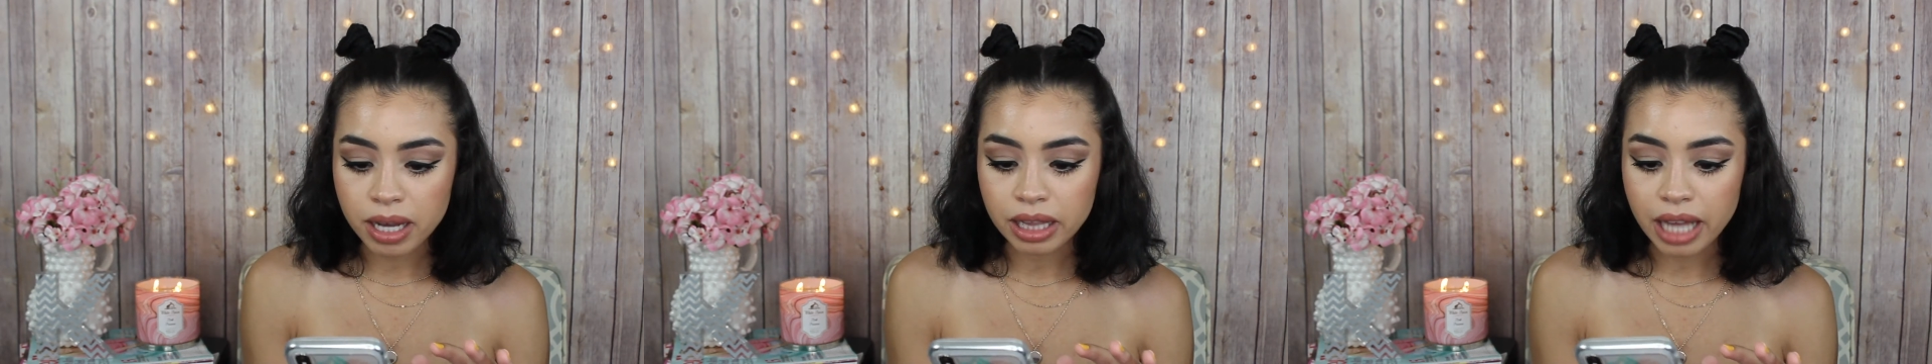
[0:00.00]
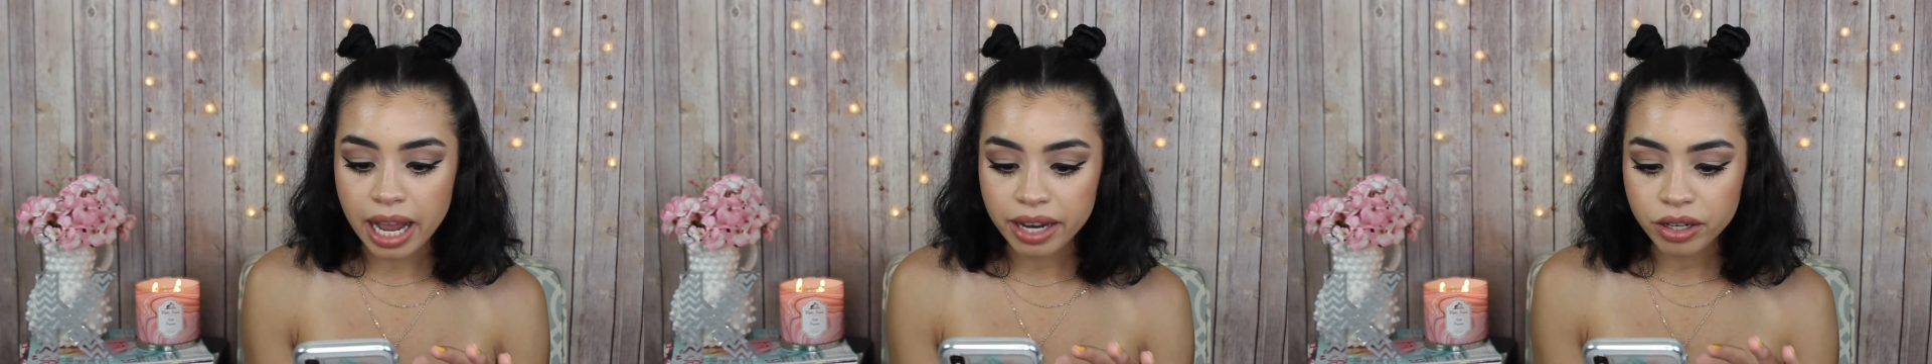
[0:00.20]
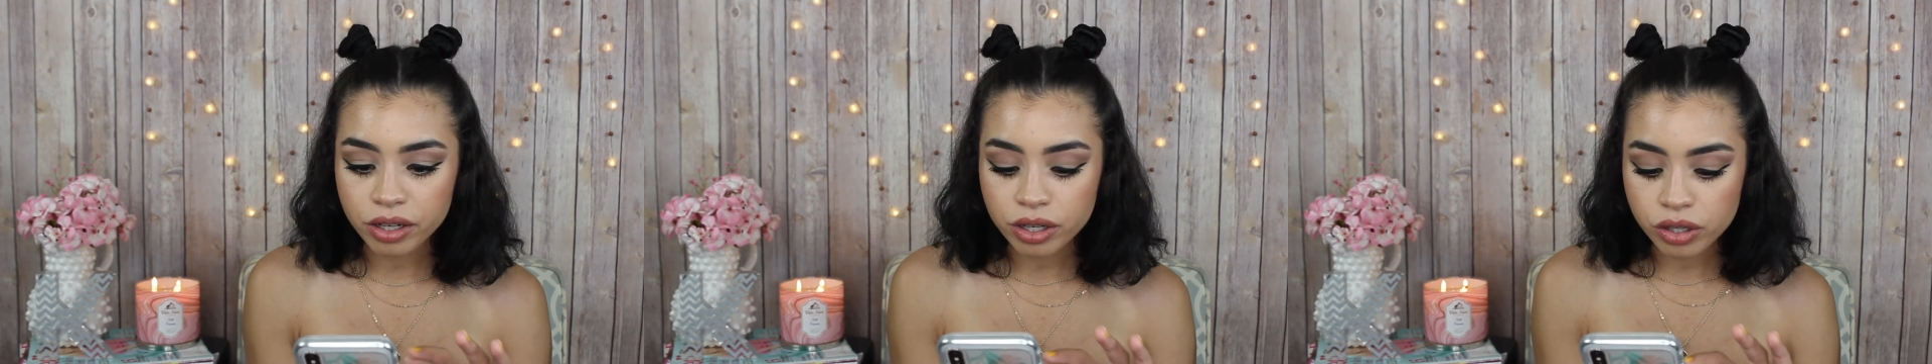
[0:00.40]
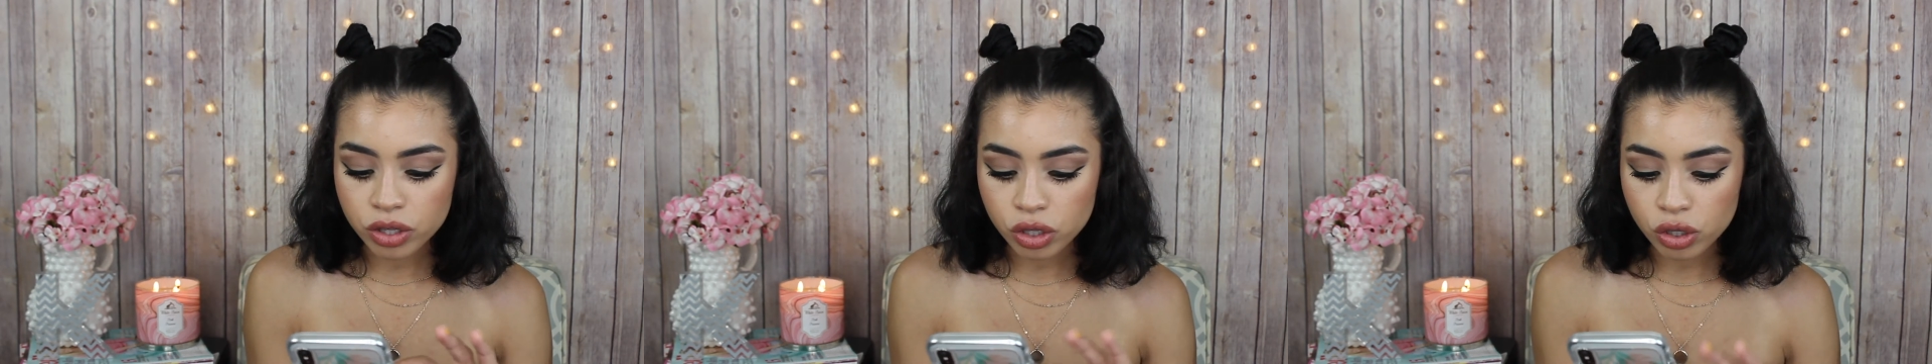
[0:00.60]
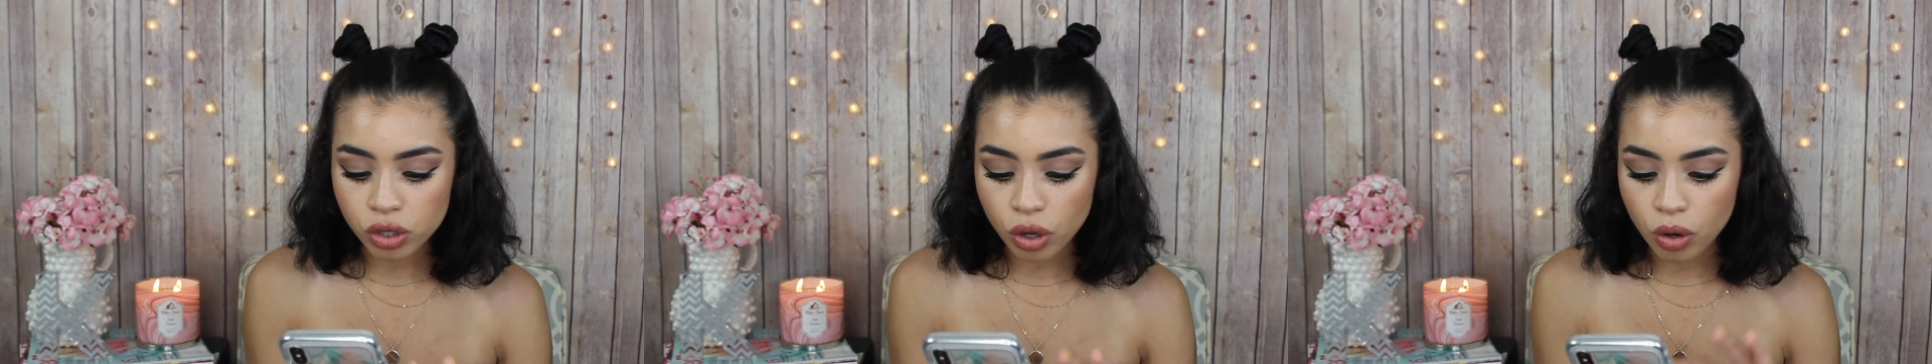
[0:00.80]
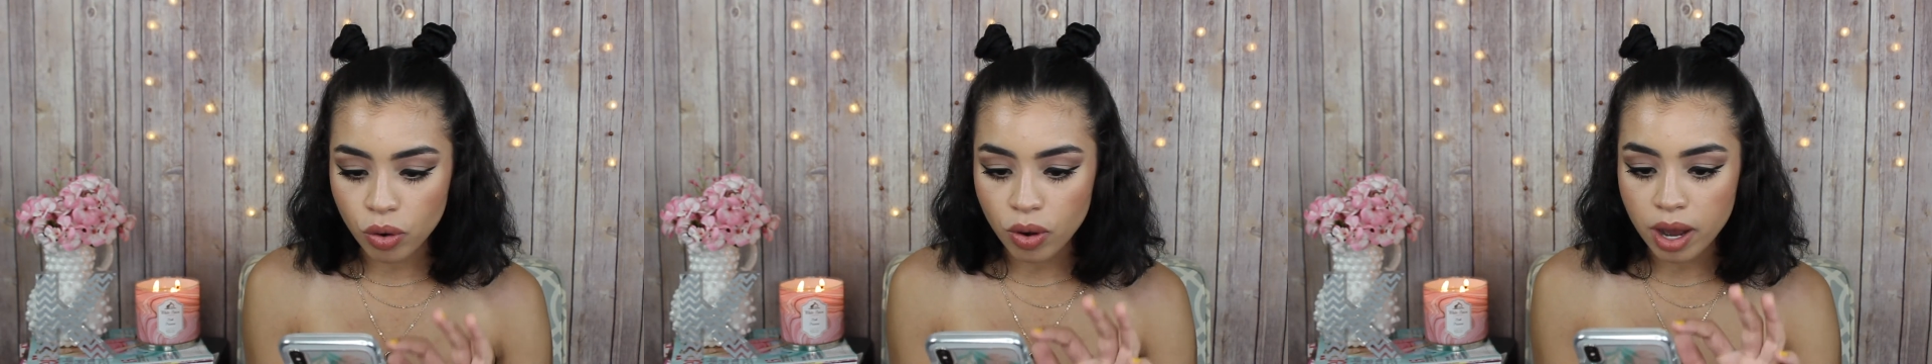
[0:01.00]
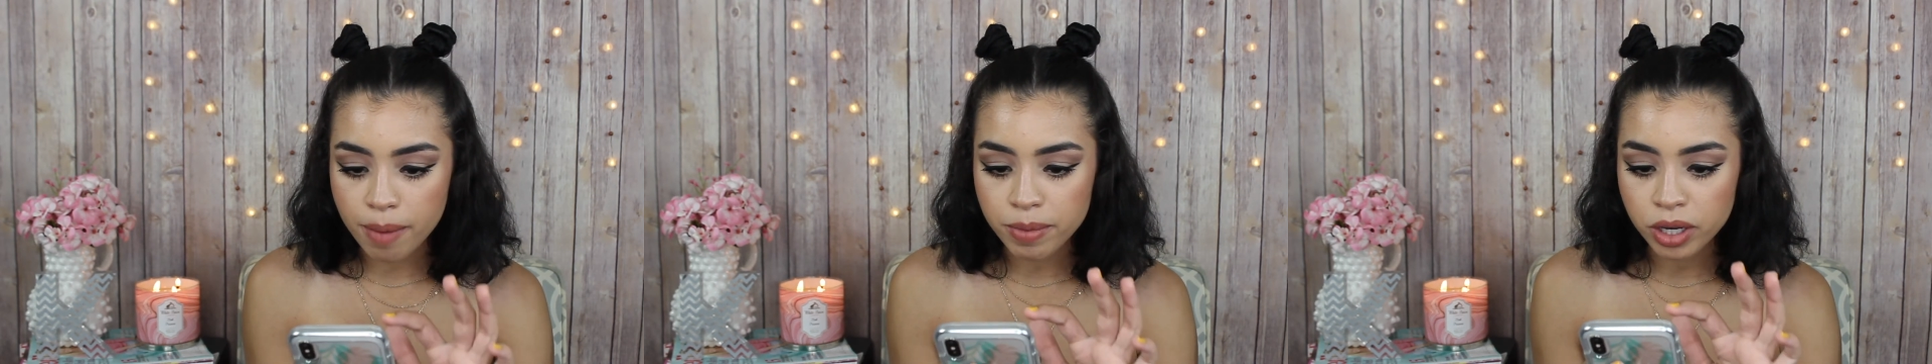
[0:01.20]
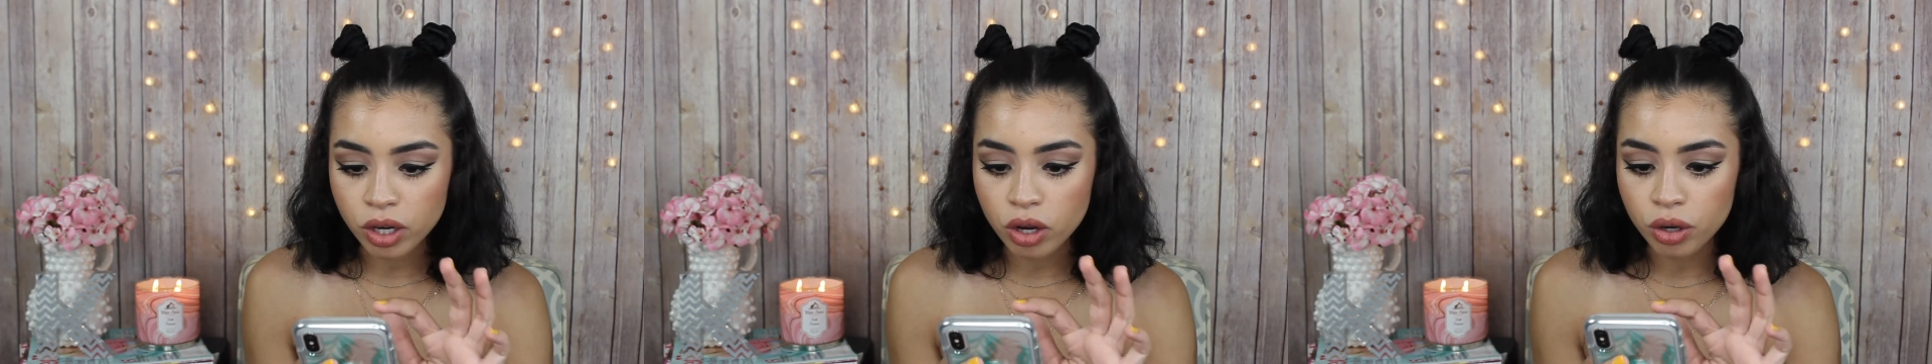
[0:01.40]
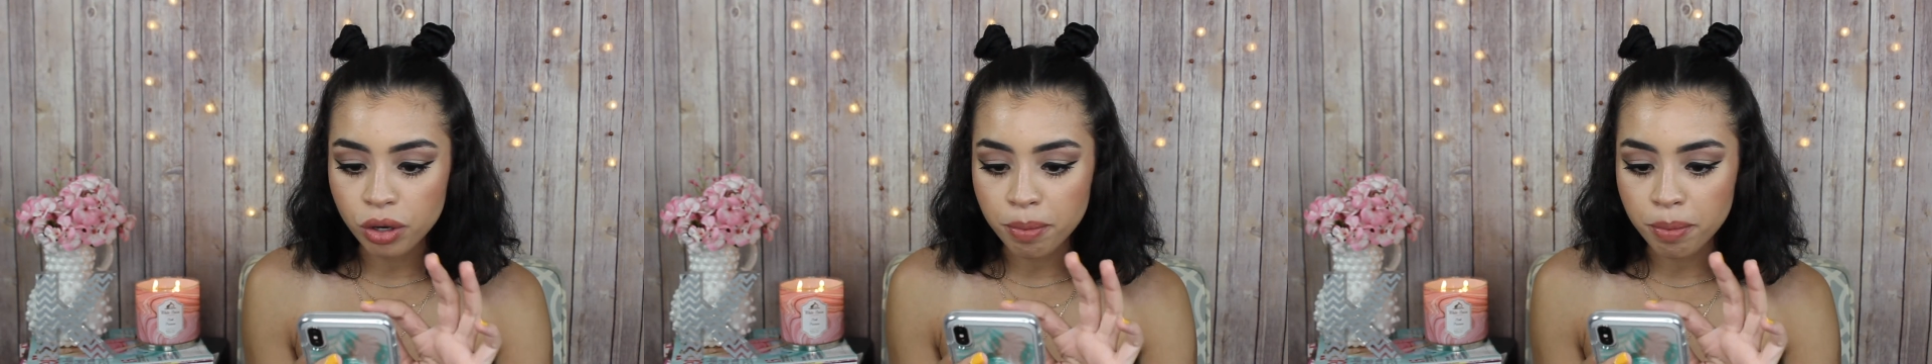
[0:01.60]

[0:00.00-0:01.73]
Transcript: aligners so I'm gonna go